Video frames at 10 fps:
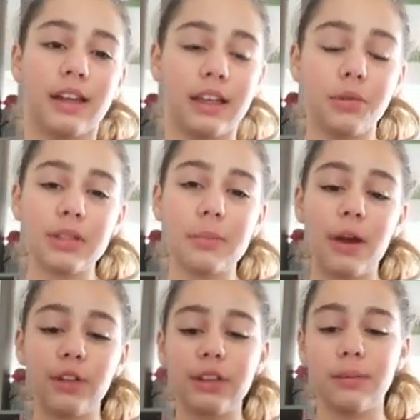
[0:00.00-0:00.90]
It was
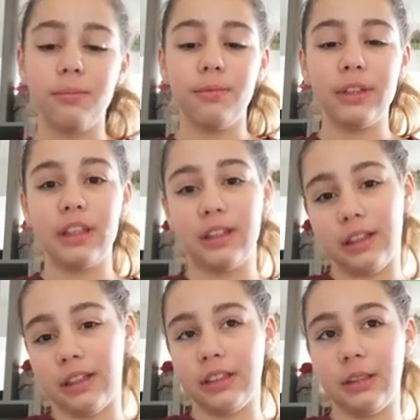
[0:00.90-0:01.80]
about
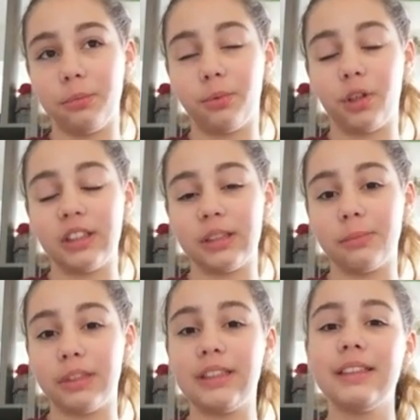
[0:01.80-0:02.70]
an
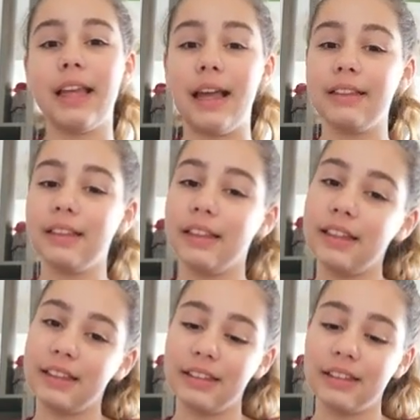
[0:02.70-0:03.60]
important but sad
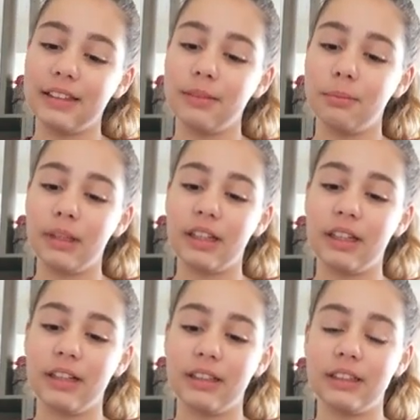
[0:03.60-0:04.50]
king
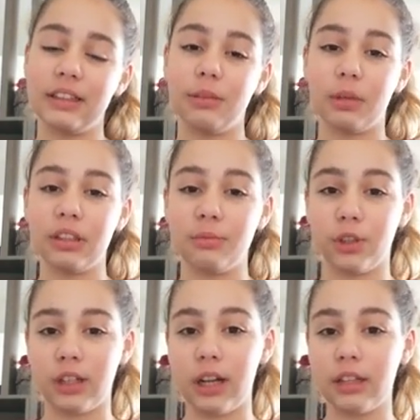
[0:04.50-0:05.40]
because he wanted
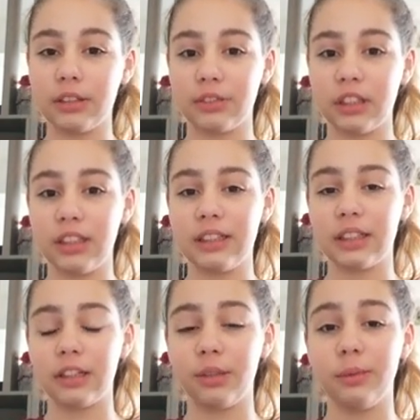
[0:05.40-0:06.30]
more colors for his
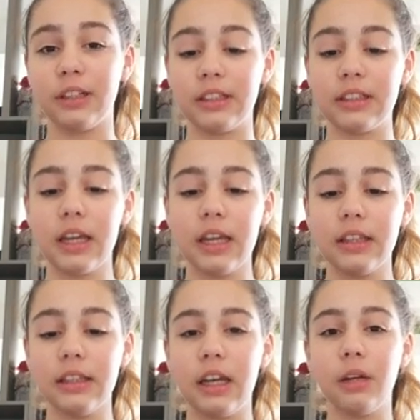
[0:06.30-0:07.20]
country because
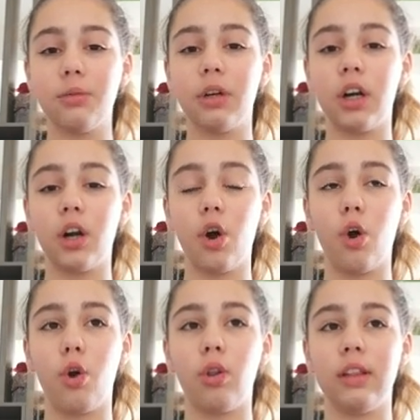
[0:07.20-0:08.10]
there were
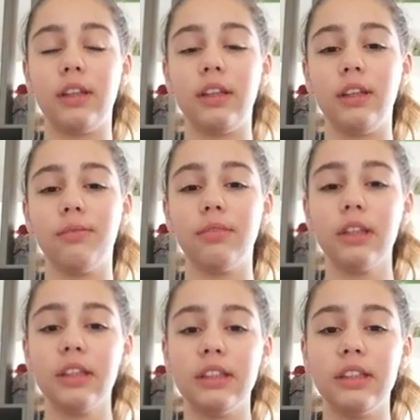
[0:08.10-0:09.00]
only
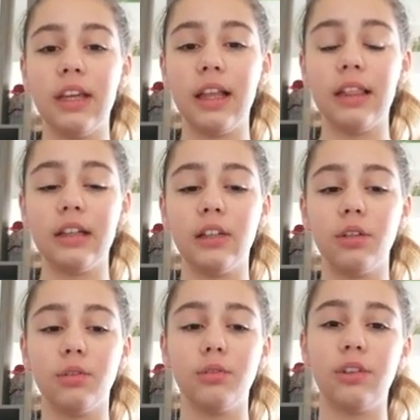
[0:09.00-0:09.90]

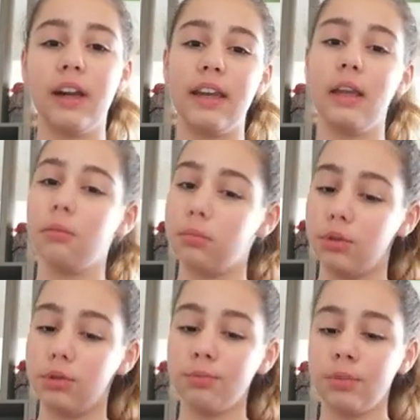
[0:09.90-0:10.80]
yellow, gray, and
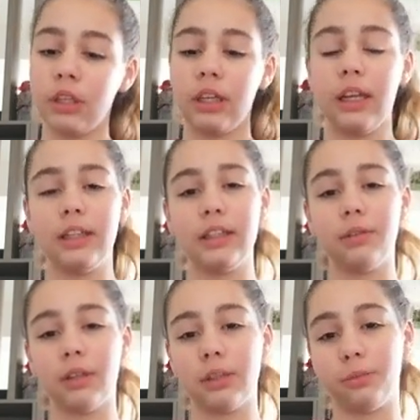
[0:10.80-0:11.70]
blue, and
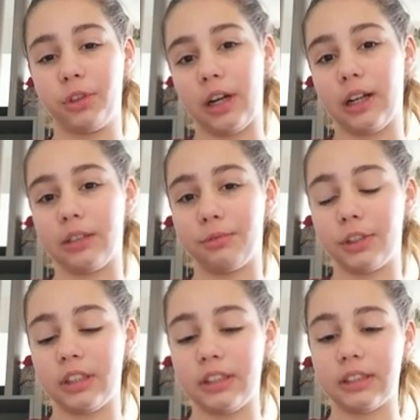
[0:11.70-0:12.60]
he wanted more colors
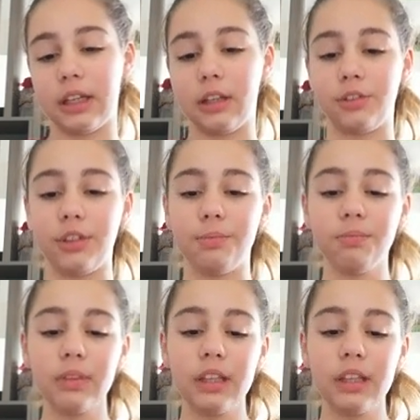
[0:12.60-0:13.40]
for his country.